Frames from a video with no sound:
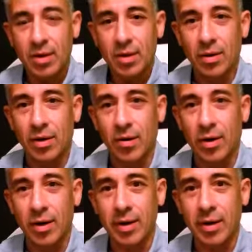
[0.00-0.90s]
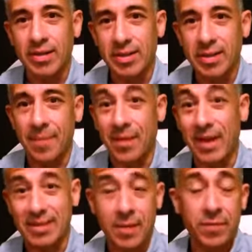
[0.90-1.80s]
Or is it something
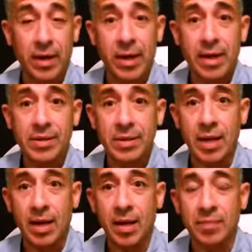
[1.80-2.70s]
that definitely is uh,